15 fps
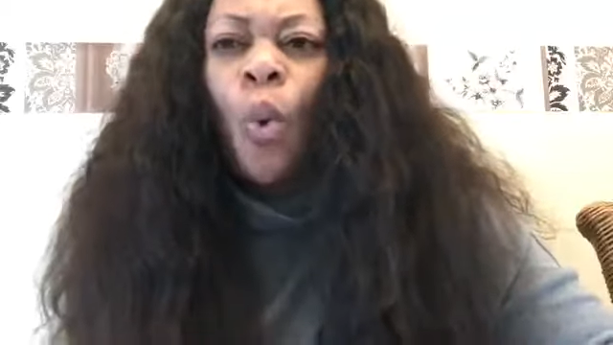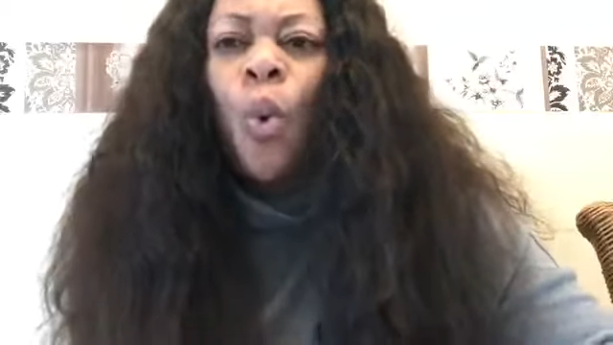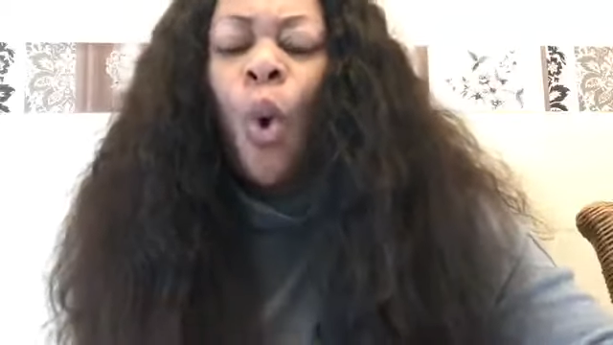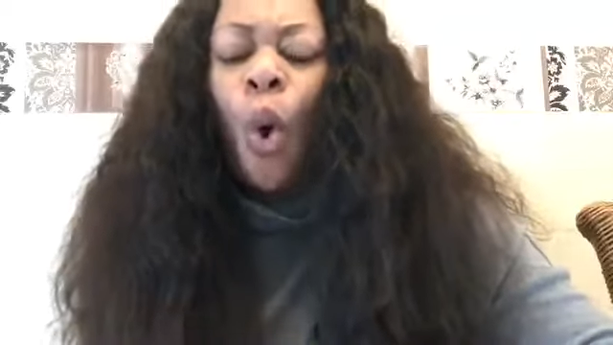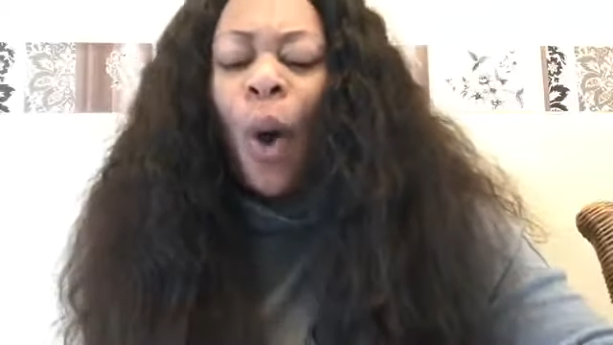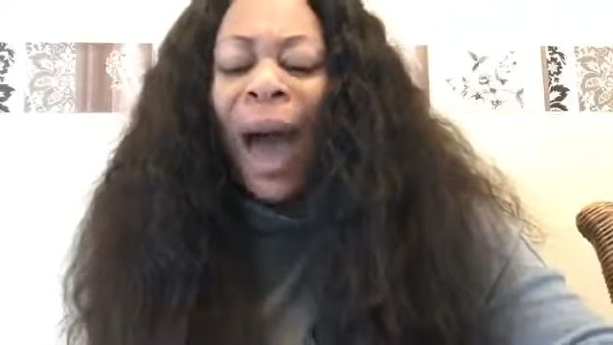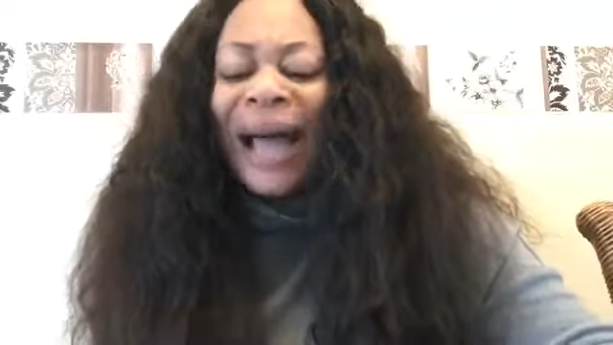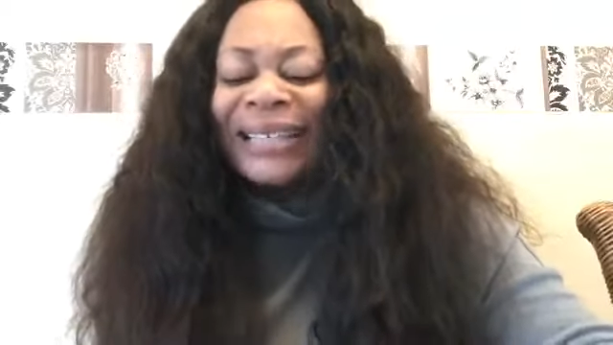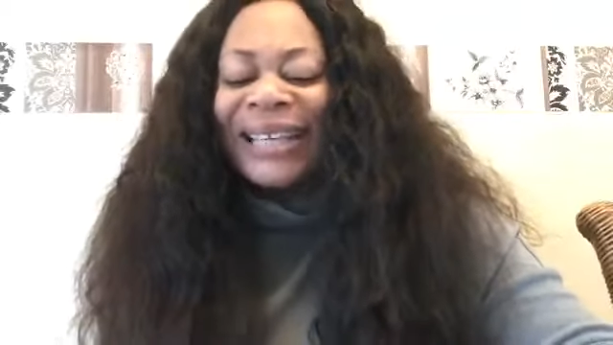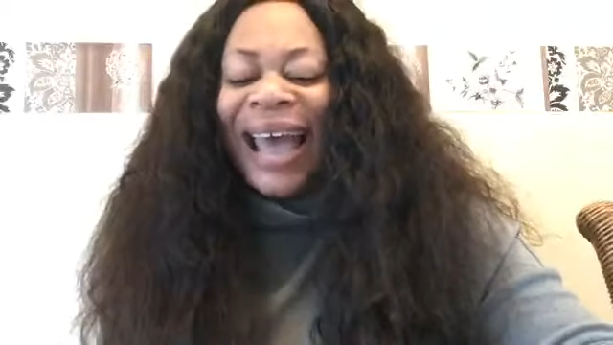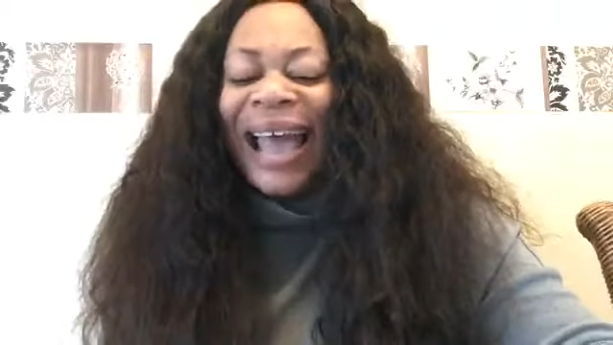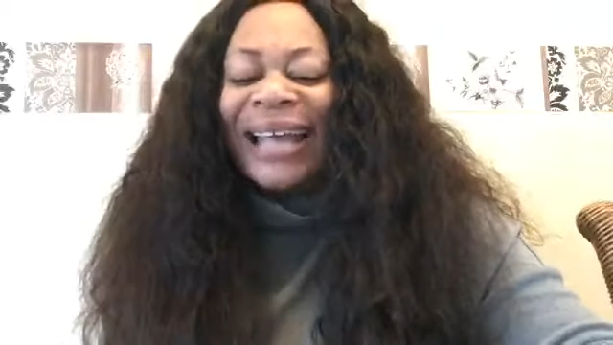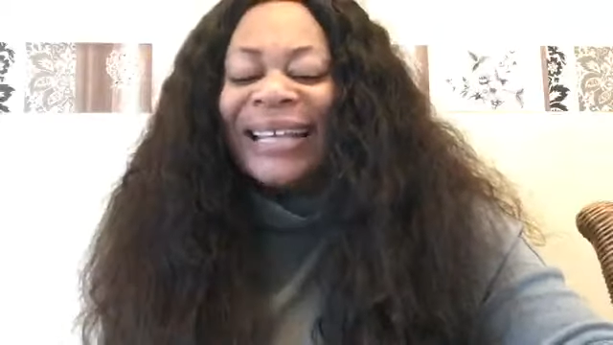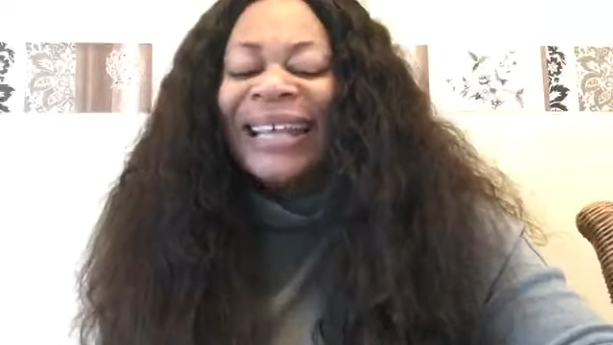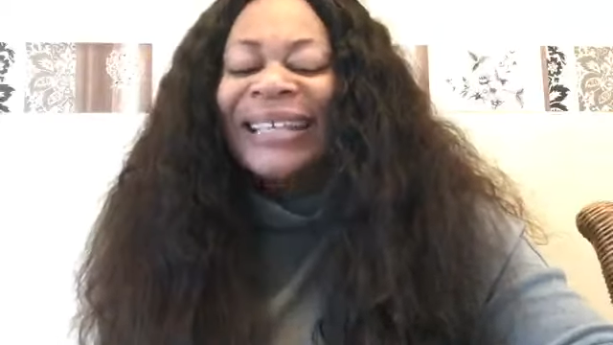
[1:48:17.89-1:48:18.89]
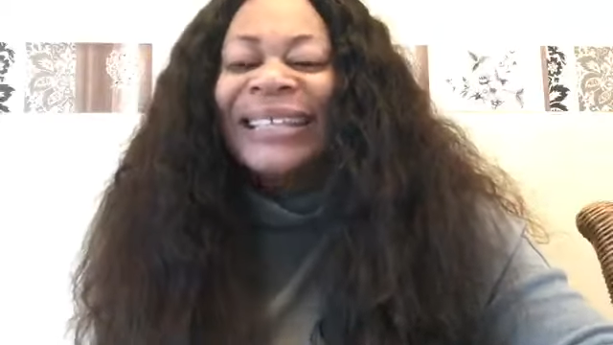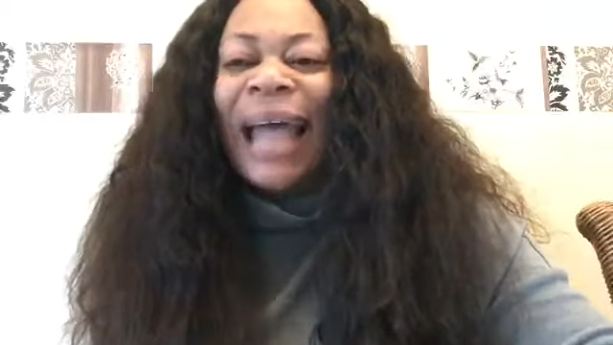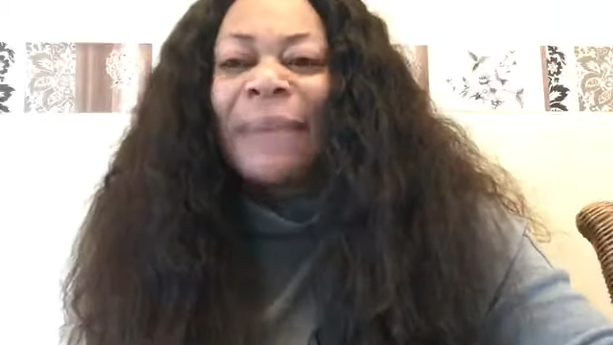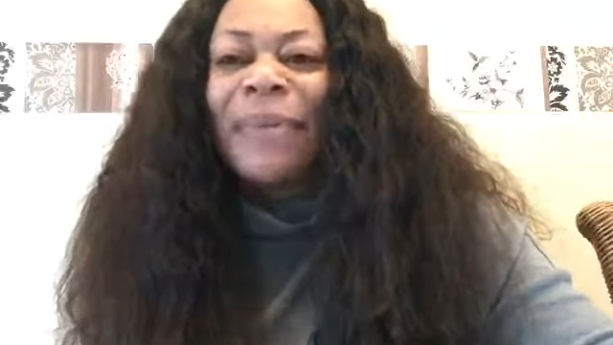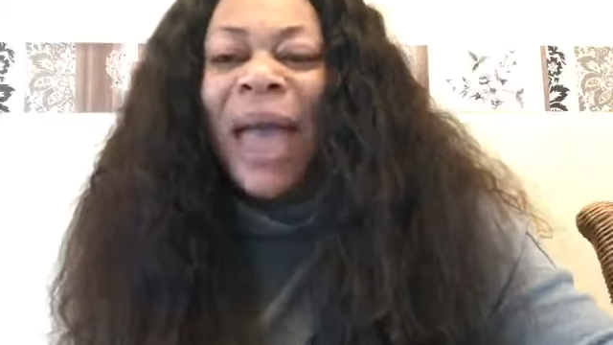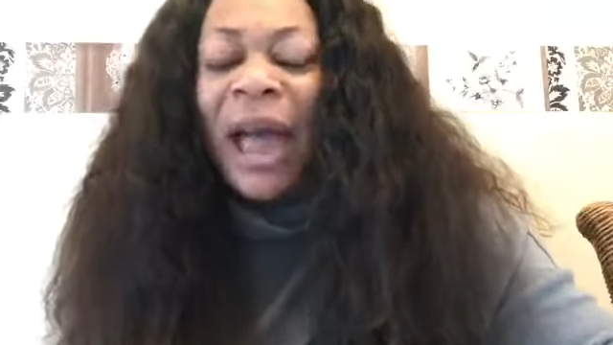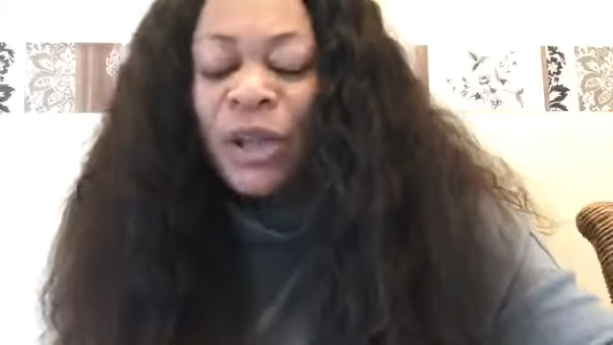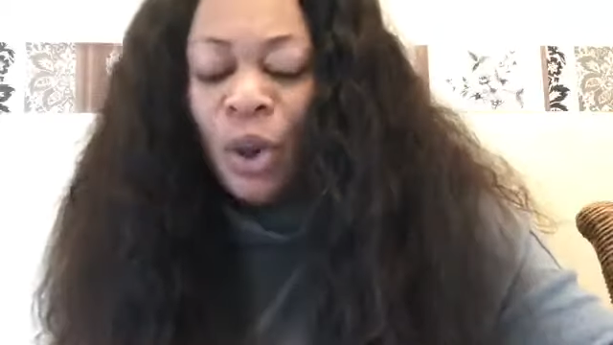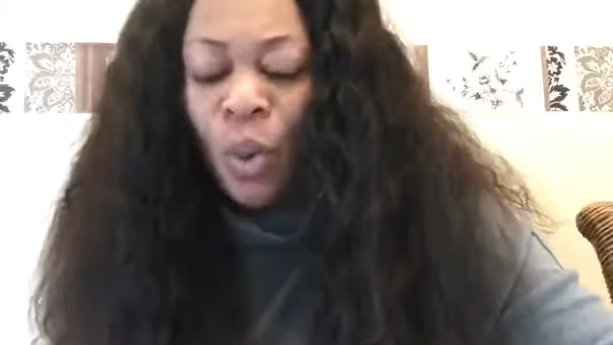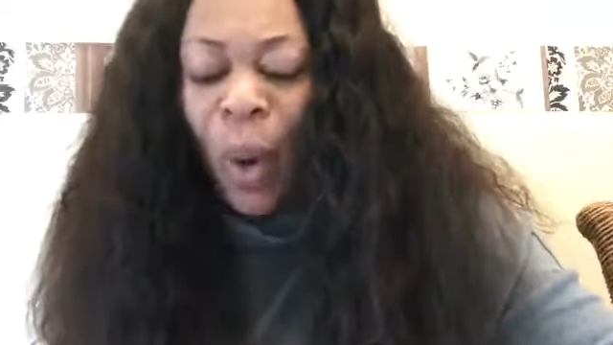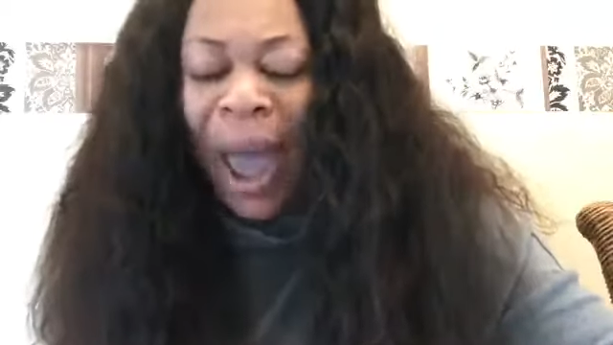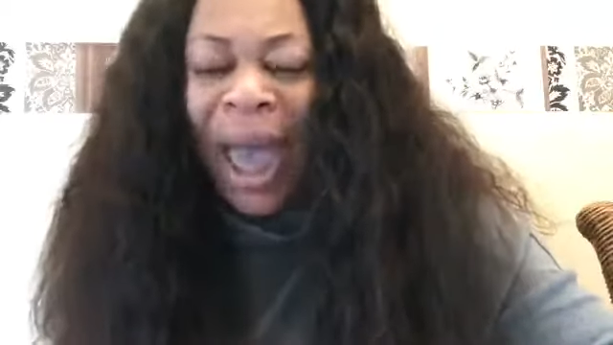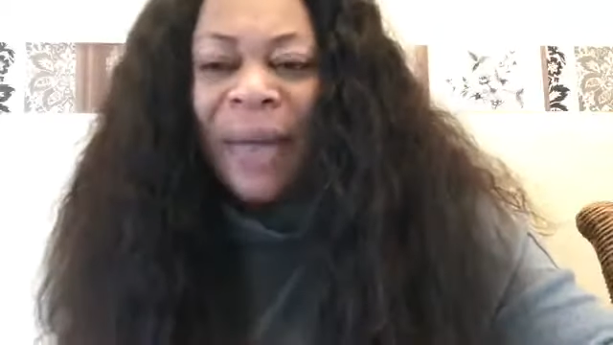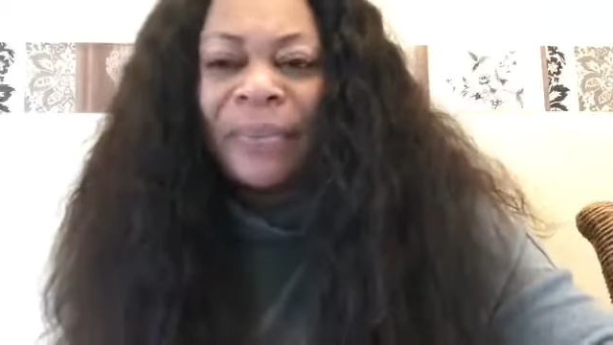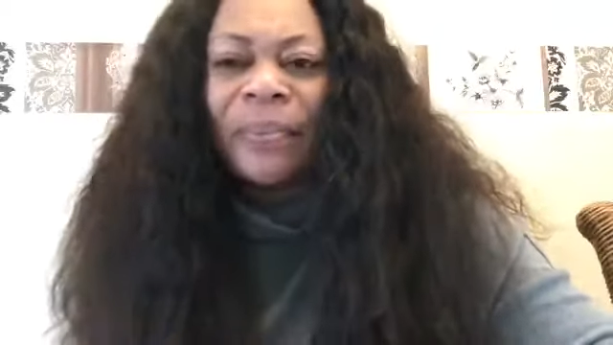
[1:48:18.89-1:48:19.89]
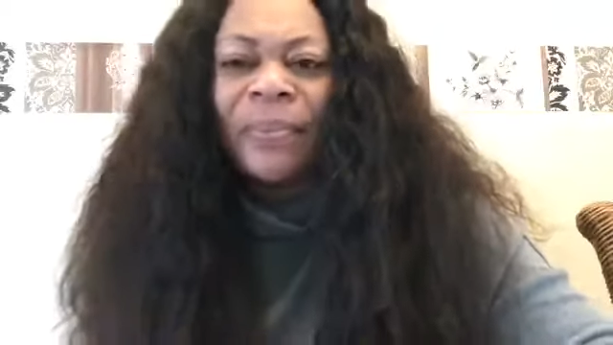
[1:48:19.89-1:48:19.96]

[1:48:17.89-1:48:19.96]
who has any debt anywhere,